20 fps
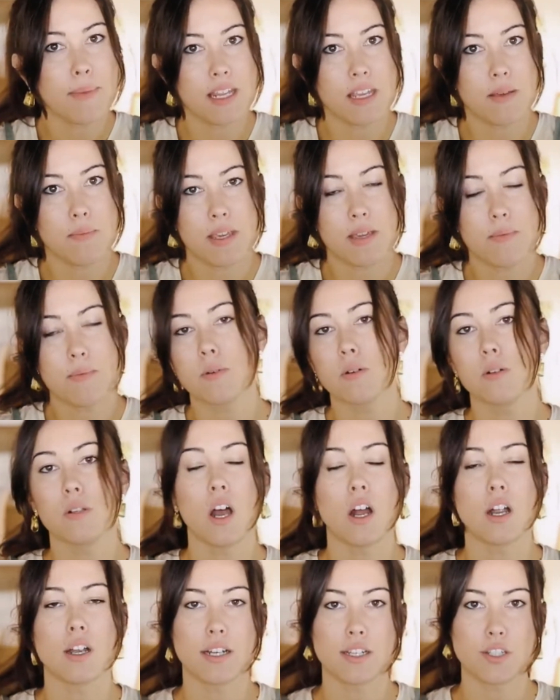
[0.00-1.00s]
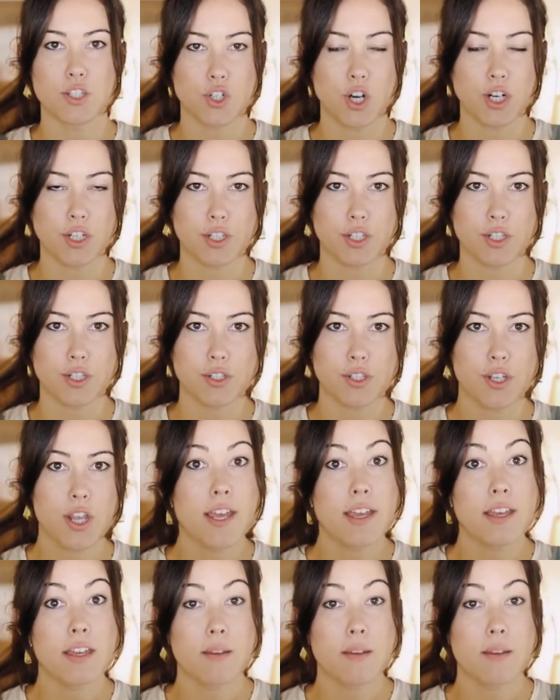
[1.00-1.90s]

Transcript: many people are instructors.